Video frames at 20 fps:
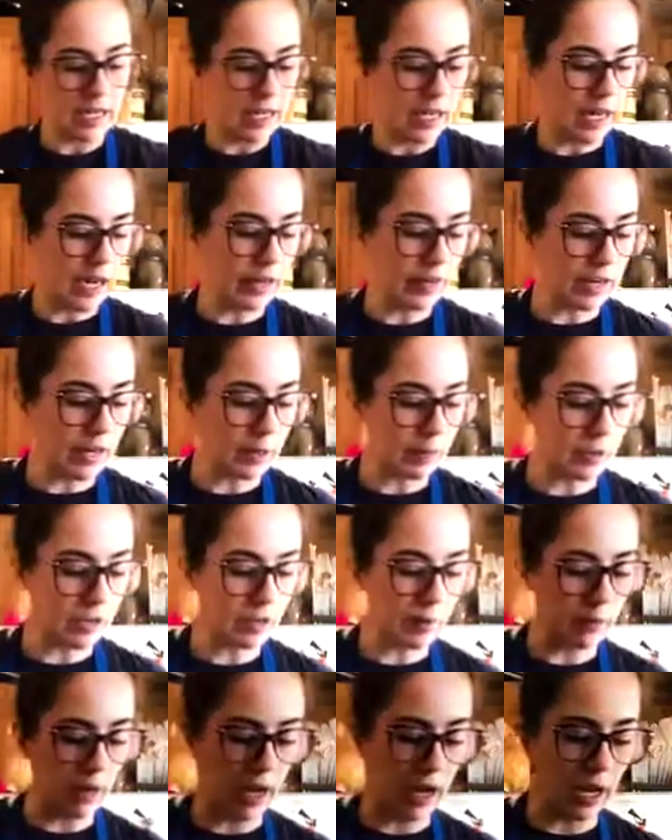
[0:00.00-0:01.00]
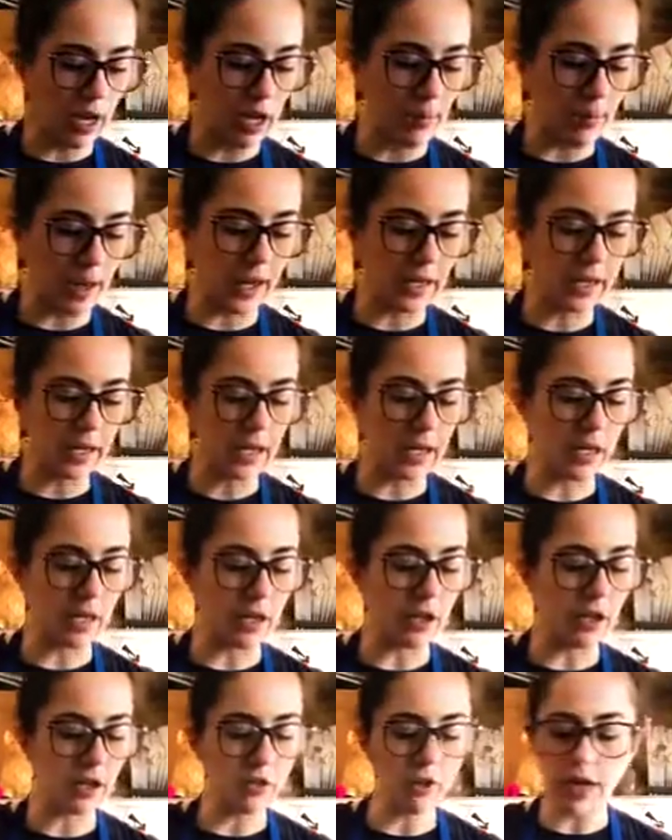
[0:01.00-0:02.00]
And then I'm gonna add in
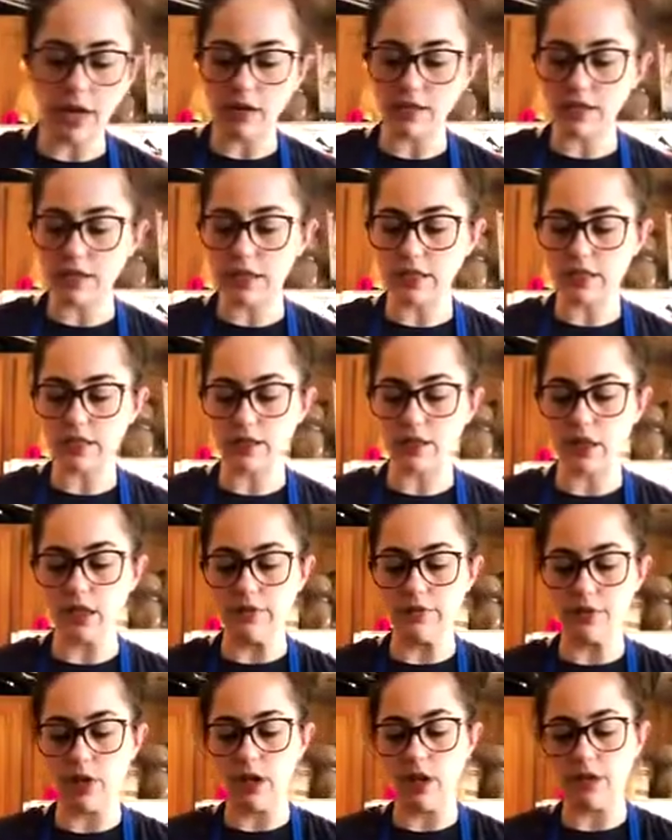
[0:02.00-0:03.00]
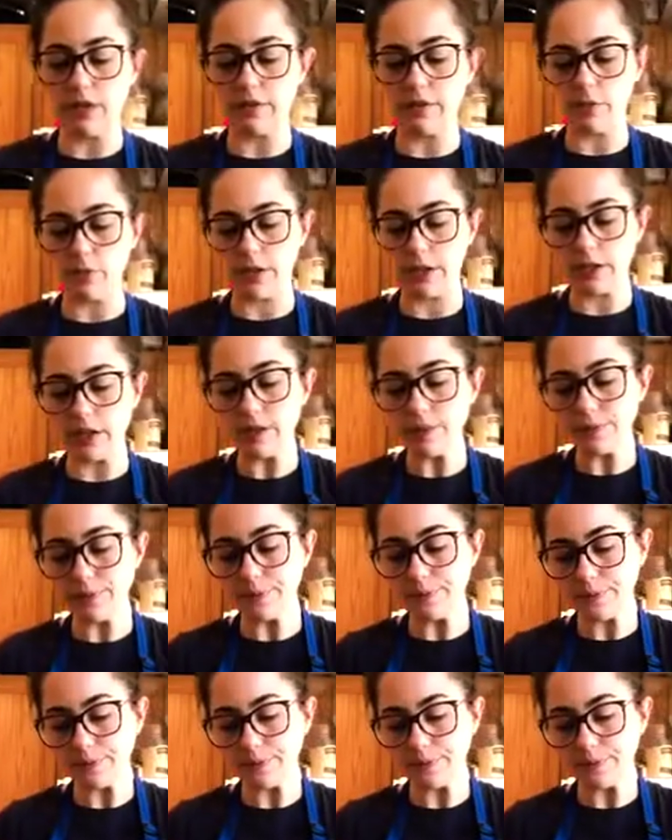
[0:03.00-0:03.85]
3 ounces of olive oil.